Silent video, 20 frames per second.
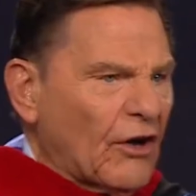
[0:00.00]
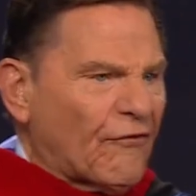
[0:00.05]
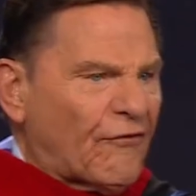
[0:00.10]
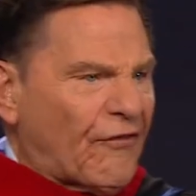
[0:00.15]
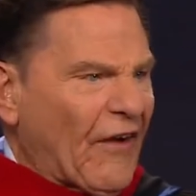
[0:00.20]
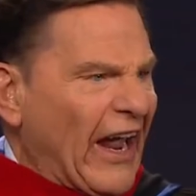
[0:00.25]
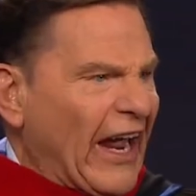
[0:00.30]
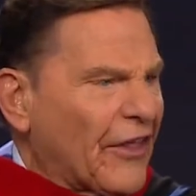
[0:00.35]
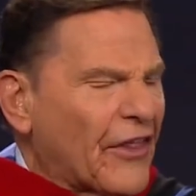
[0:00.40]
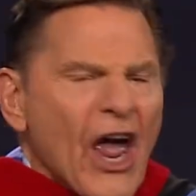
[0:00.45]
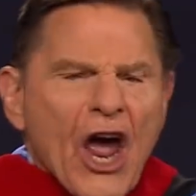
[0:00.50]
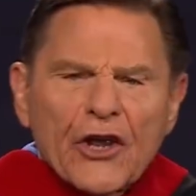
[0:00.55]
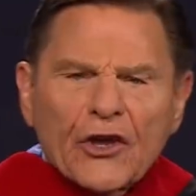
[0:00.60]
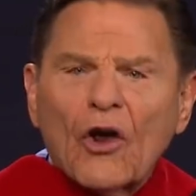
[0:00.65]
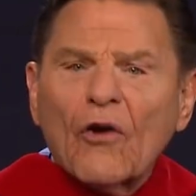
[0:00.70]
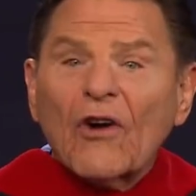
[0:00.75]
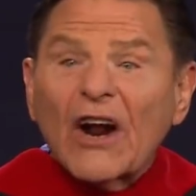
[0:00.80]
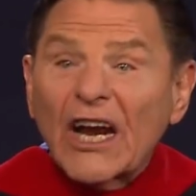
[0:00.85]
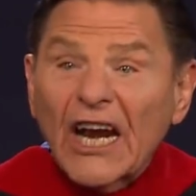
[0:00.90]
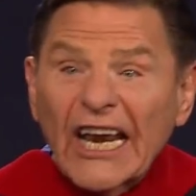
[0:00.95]
of faith.
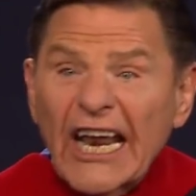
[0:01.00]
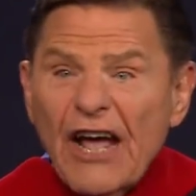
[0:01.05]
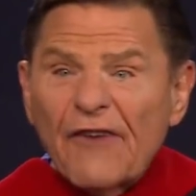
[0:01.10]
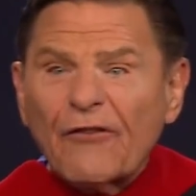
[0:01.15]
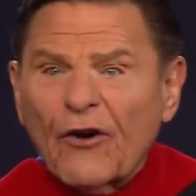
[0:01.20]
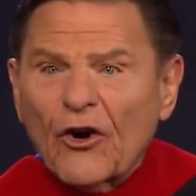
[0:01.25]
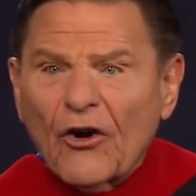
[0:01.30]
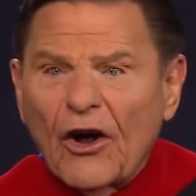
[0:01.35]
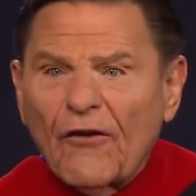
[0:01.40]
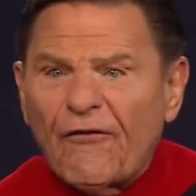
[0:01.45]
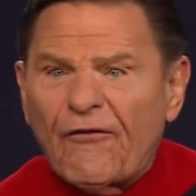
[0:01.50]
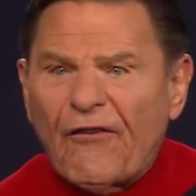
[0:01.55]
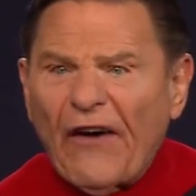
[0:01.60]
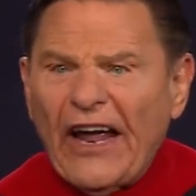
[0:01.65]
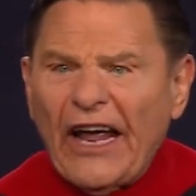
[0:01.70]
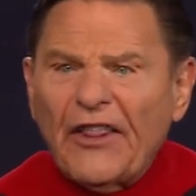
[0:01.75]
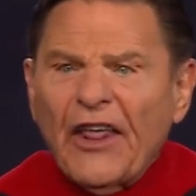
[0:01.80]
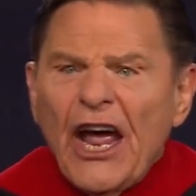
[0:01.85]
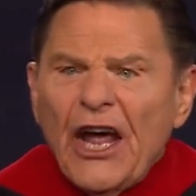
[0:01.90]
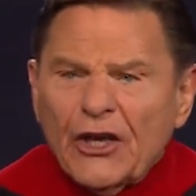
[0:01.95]
You're a liver of
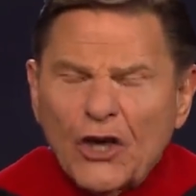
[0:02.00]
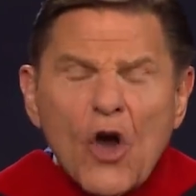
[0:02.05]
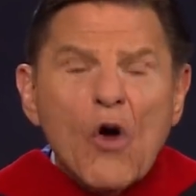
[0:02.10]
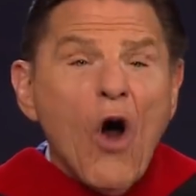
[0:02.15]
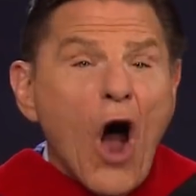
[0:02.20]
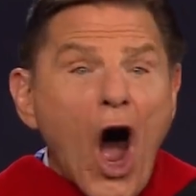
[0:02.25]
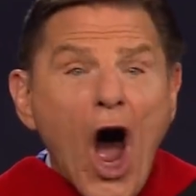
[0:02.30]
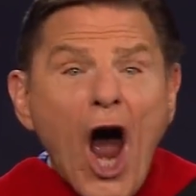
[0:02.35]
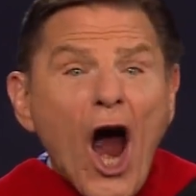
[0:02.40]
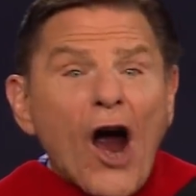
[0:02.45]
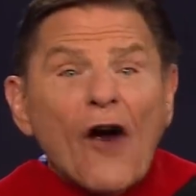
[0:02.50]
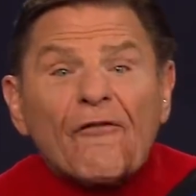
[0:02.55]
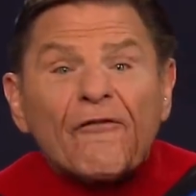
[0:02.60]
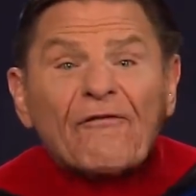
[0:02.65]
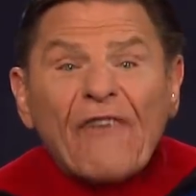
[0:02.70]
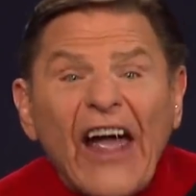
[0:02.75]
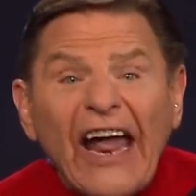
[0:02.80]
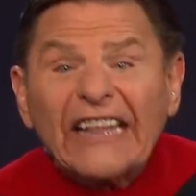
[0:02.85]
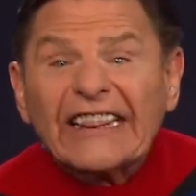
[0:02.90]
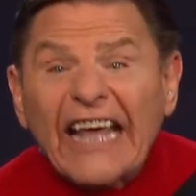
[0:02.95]
faith. You are
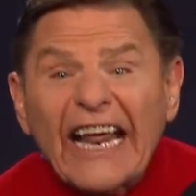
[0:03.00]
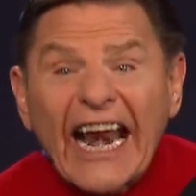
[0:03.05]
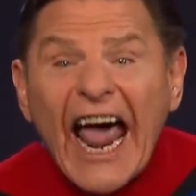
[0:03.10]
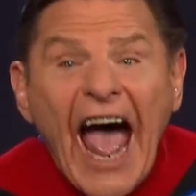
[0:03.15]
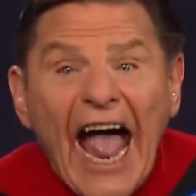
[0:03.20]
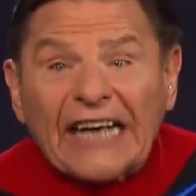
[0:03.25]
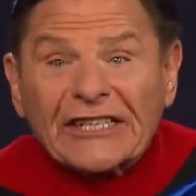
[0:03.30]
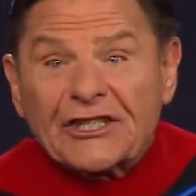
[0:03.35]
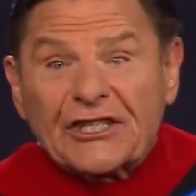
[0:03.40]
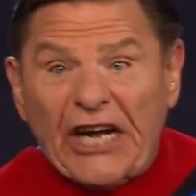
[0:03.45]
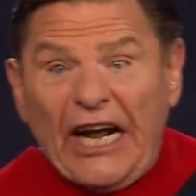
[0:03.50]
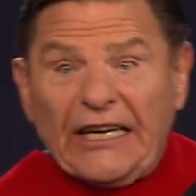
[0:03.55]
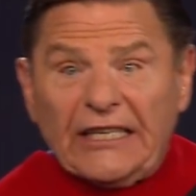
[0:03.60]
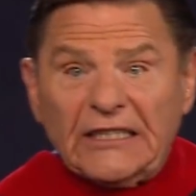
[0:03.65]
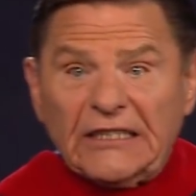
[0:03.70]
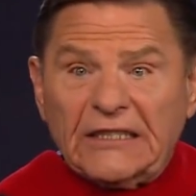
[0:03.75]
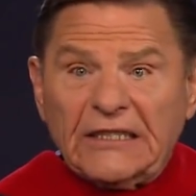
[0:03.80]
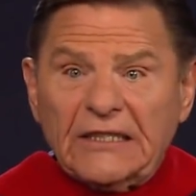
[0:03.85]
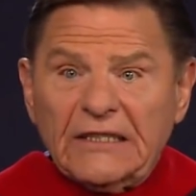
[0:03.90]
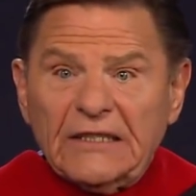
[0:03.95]
faith in action.
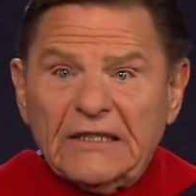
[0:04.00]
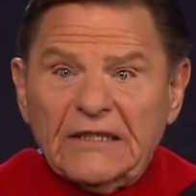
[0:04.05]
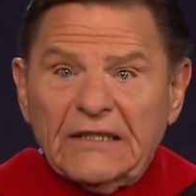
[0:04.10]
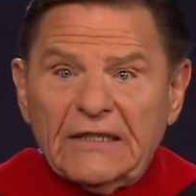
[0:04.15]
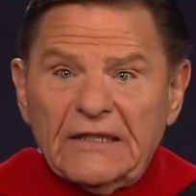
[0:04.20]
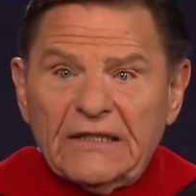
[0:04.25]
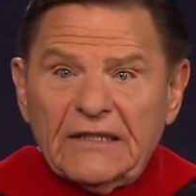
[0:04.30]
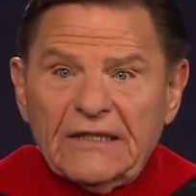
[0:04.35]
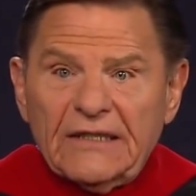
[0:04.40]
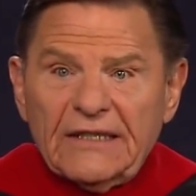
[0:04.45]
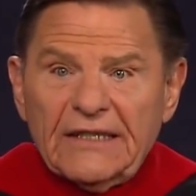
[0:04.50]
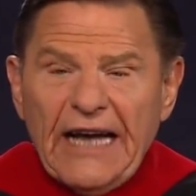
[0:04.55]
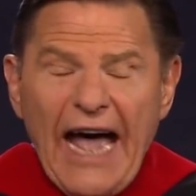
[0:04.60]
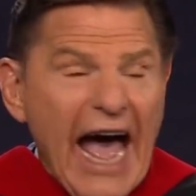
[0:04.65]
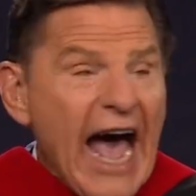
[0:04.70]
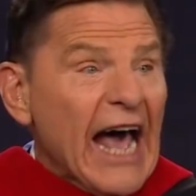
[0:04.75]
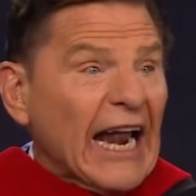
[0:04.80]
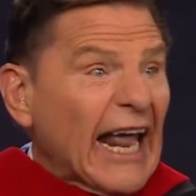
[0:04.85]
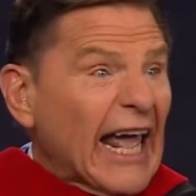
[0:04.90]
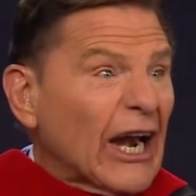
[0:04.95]

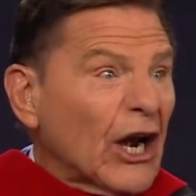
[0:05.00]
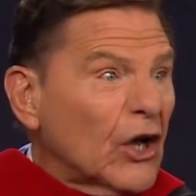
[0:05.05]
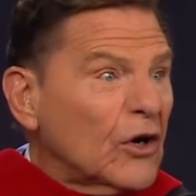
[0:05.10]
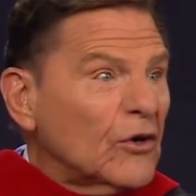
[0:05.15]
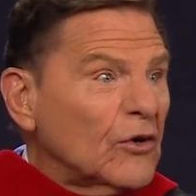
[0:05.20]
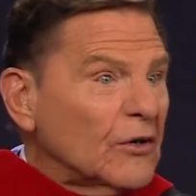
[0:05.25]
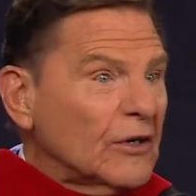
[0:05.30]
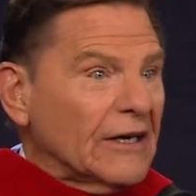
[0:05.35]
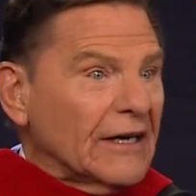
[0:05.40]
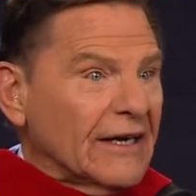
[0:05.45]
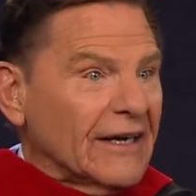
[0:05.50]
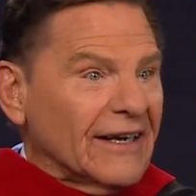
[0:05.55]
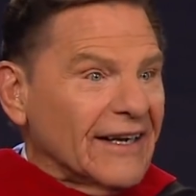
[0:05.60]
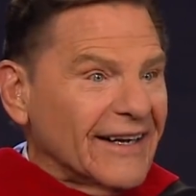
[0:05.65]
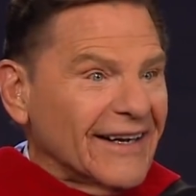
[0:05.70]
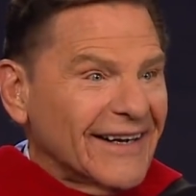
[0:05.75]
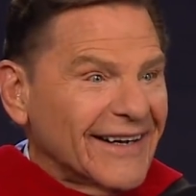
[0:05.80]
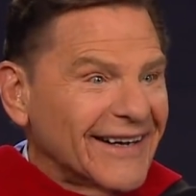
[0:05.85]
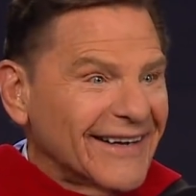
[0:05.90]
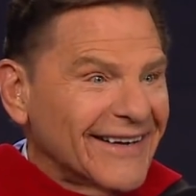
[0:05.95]
Hallelujah. Hallelujah.
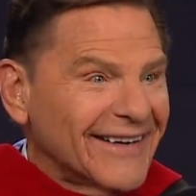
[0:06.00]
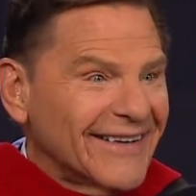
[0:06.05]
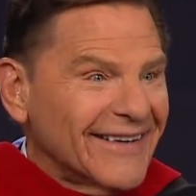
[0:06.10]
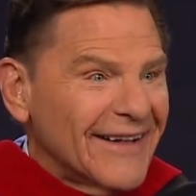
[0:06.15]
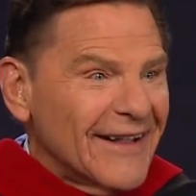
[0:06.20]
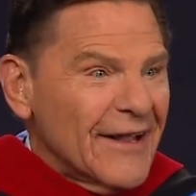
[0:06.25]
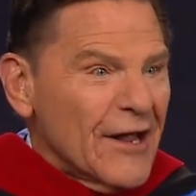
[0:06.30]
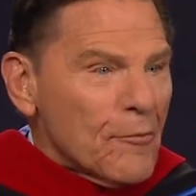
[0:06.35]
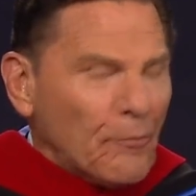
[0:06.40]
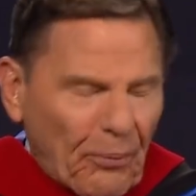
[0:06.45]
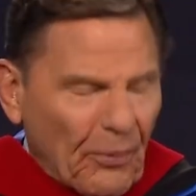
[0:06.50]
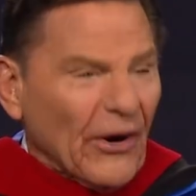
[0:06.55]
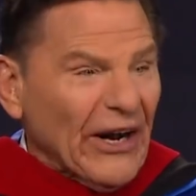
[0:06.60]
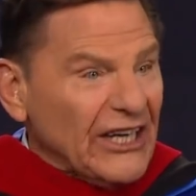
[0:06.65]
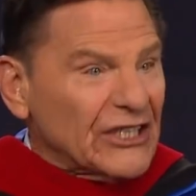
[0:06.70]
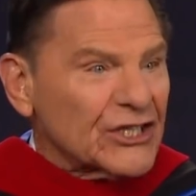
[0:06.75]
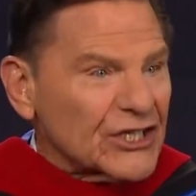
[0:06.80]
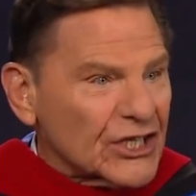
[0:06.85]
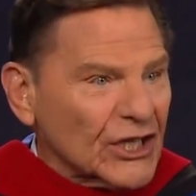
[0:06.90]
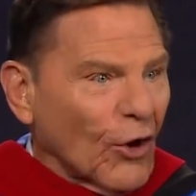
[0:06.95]

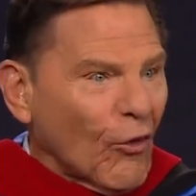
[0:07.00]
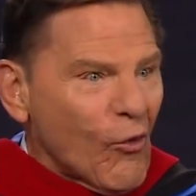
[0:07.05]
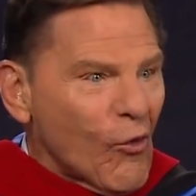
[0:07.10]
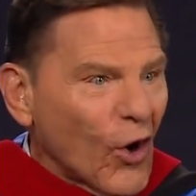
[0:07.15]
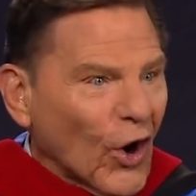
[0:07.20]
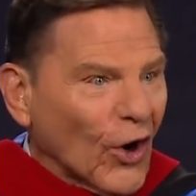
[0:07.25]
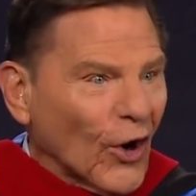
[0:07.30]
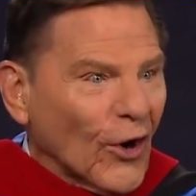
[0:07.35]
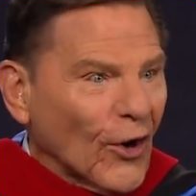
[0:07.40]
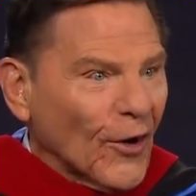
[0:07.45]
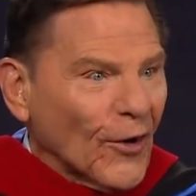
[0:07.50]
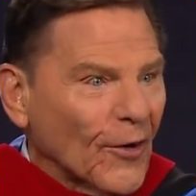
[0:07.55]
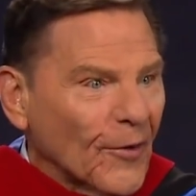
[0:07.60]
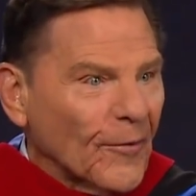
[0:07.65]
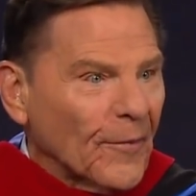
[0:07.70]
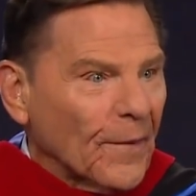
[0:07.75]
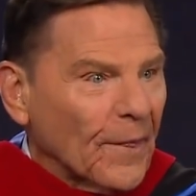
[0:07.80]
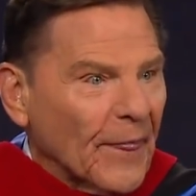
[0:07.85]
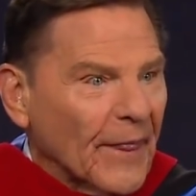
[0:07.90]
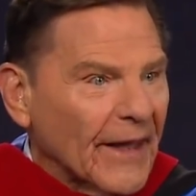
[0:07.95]
Preach the word.
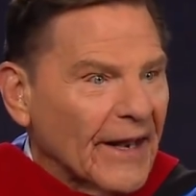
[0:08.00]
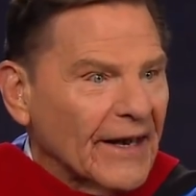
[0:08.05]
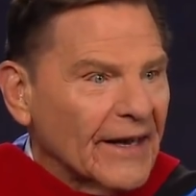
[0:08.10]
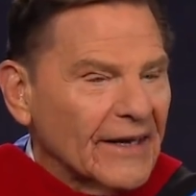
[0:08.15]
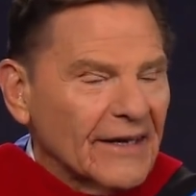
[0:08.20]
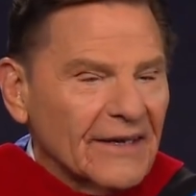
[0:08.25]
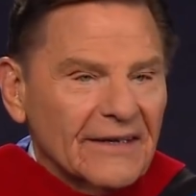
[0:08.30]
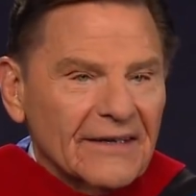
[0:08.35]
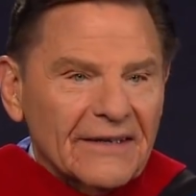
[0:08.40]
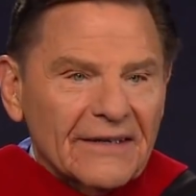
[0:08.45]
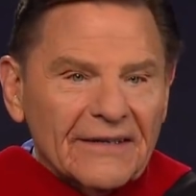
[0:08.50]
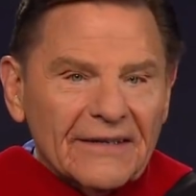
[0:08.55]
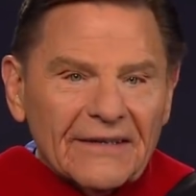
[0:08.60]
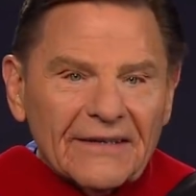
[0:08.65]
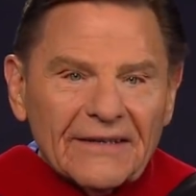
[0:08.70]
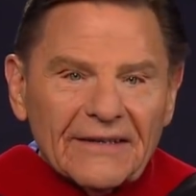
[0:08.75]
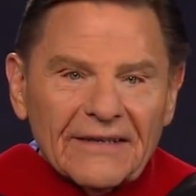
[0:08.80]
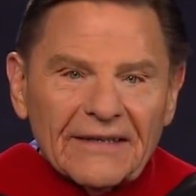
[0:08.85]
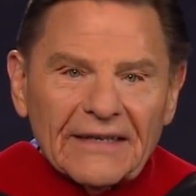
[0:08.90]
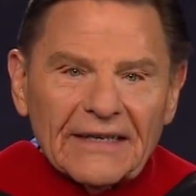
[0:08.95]

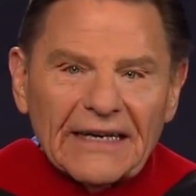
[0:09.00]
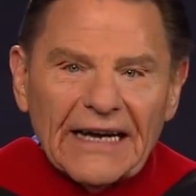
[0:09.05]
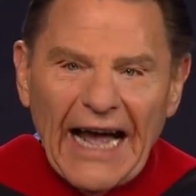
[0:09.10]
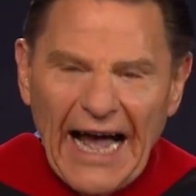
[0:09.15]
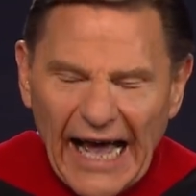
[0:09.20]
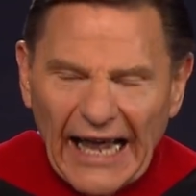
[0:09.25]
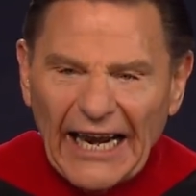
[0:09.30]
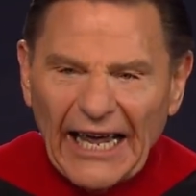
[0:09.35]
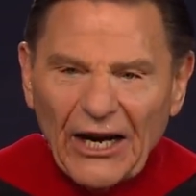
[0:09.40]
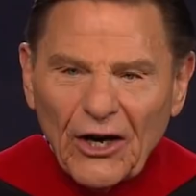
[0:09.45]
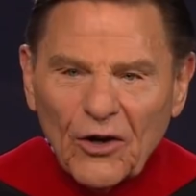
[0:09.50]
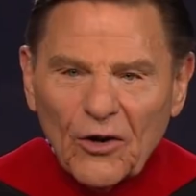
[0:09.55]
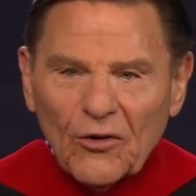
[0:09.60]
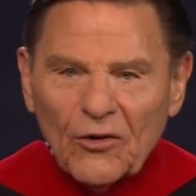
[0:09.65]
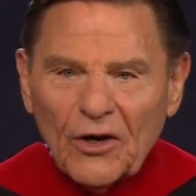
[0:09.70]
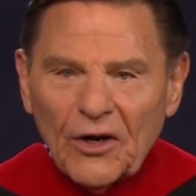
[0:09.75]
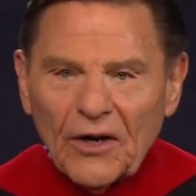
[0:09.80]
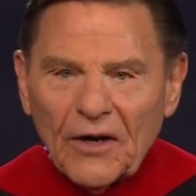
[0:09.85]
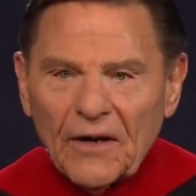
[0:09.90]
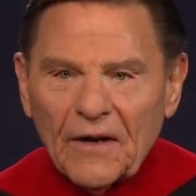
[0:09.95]

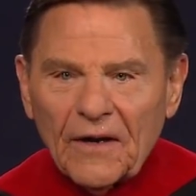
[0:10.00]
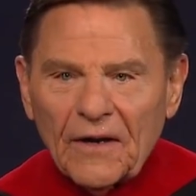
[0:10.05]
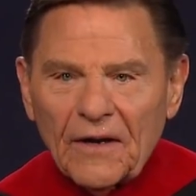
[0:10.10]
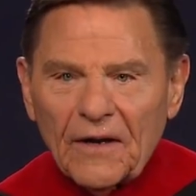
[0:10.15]
Hallelujah.